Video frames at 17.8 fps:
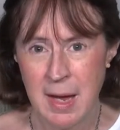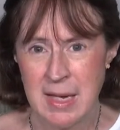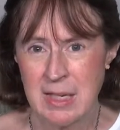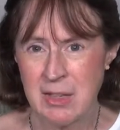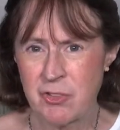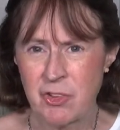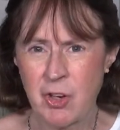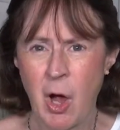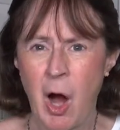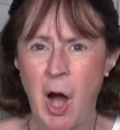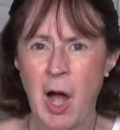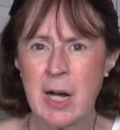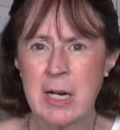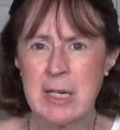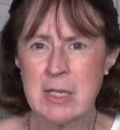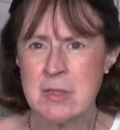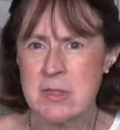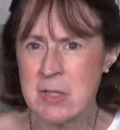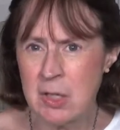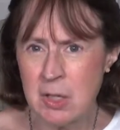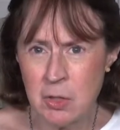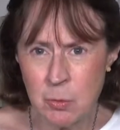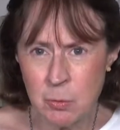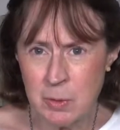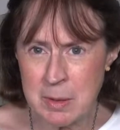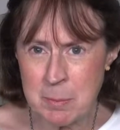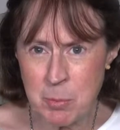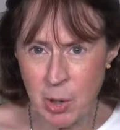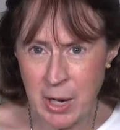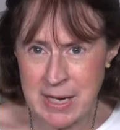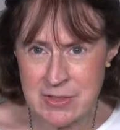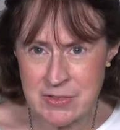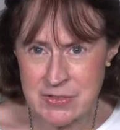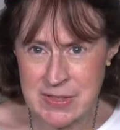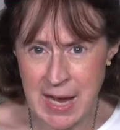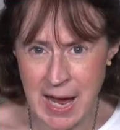His car continually
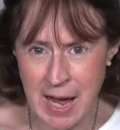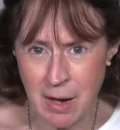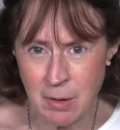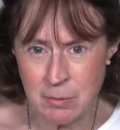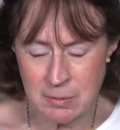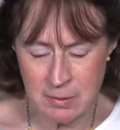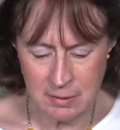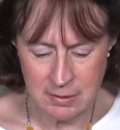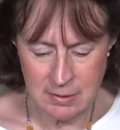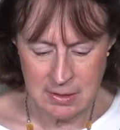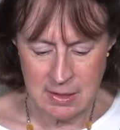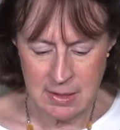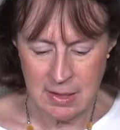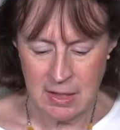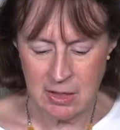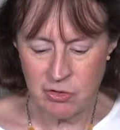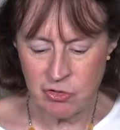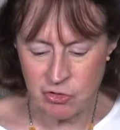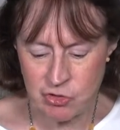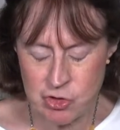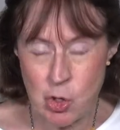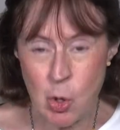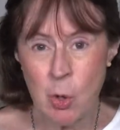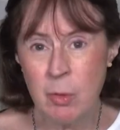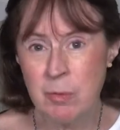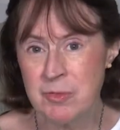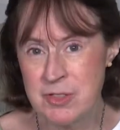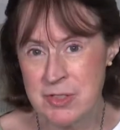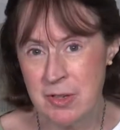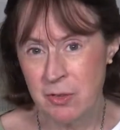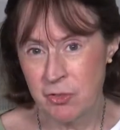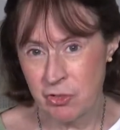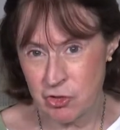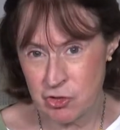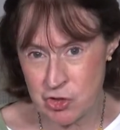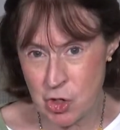breaks down, his stove,
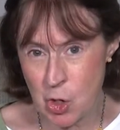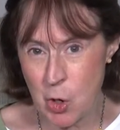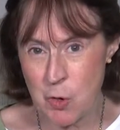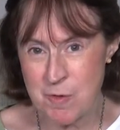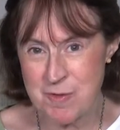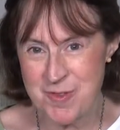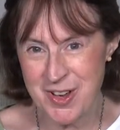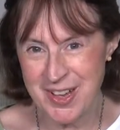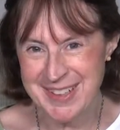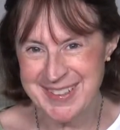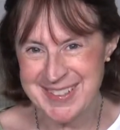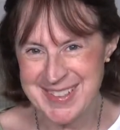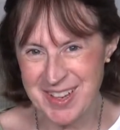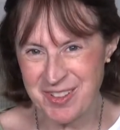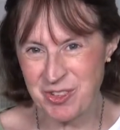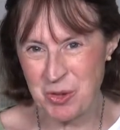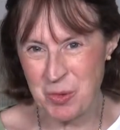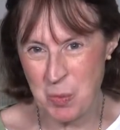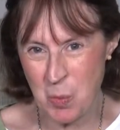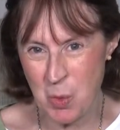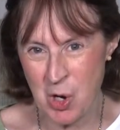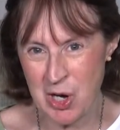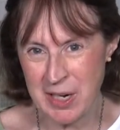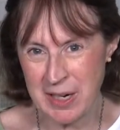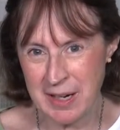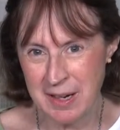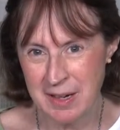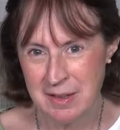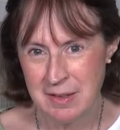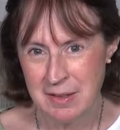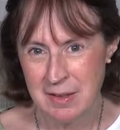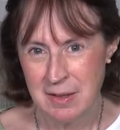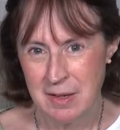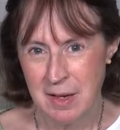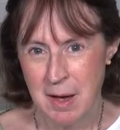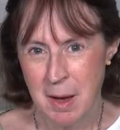stove doesn't work,
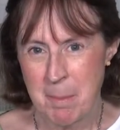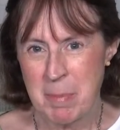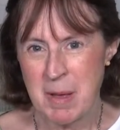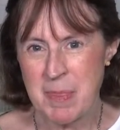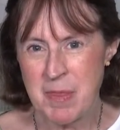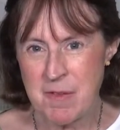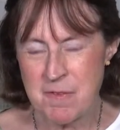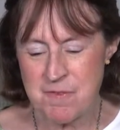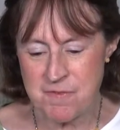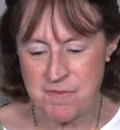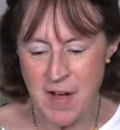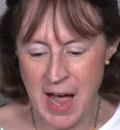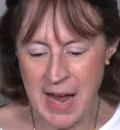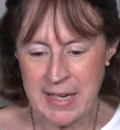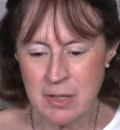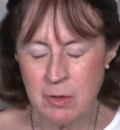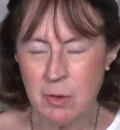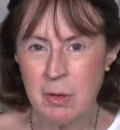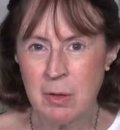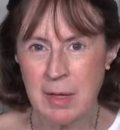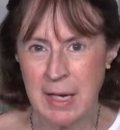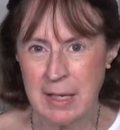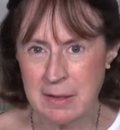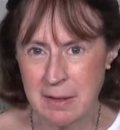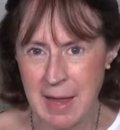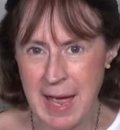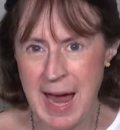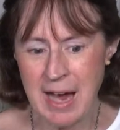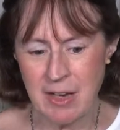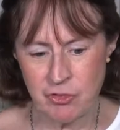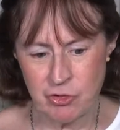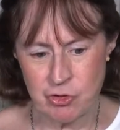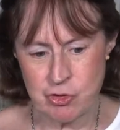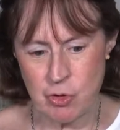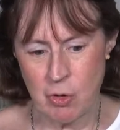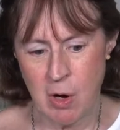but the final and
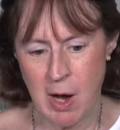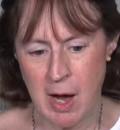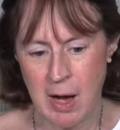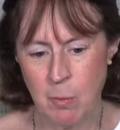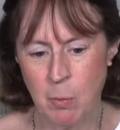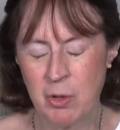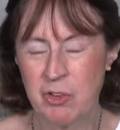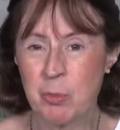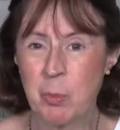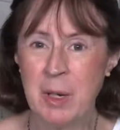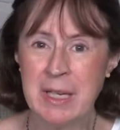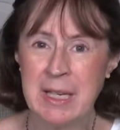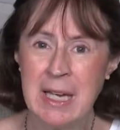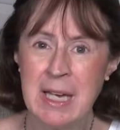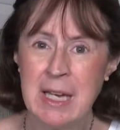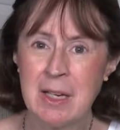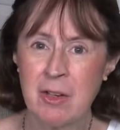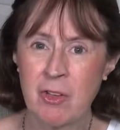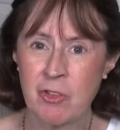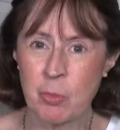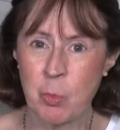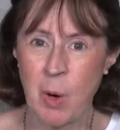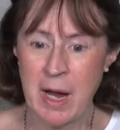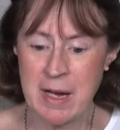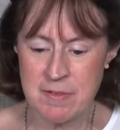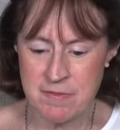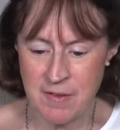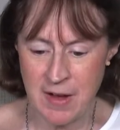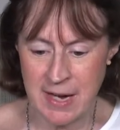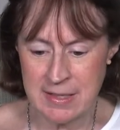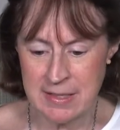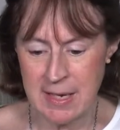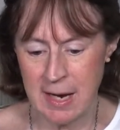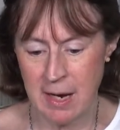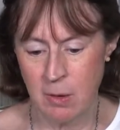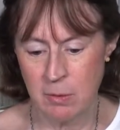last straw was when he and his wife
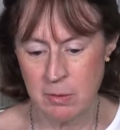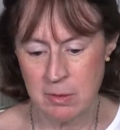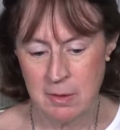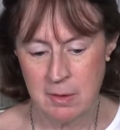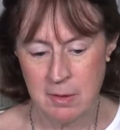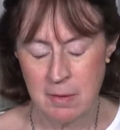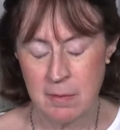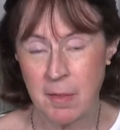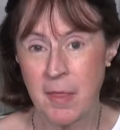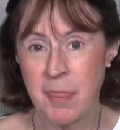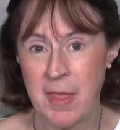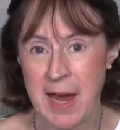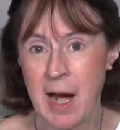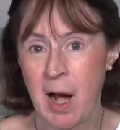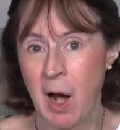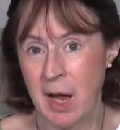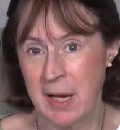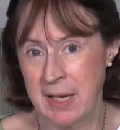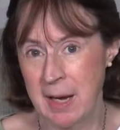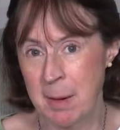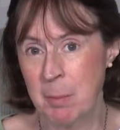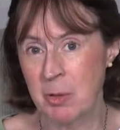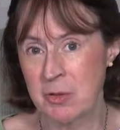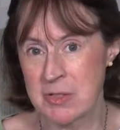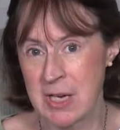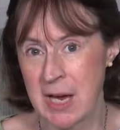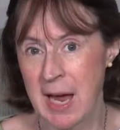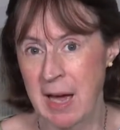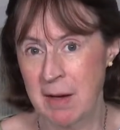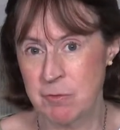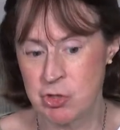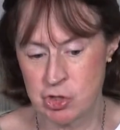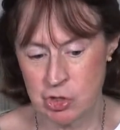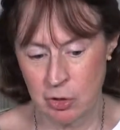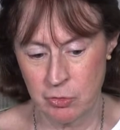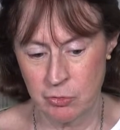find out that they are unable to
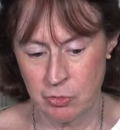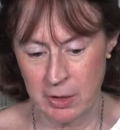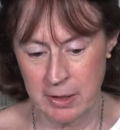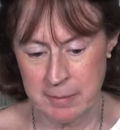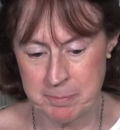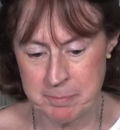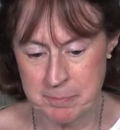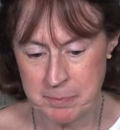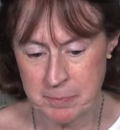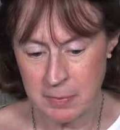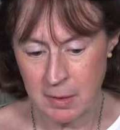have children.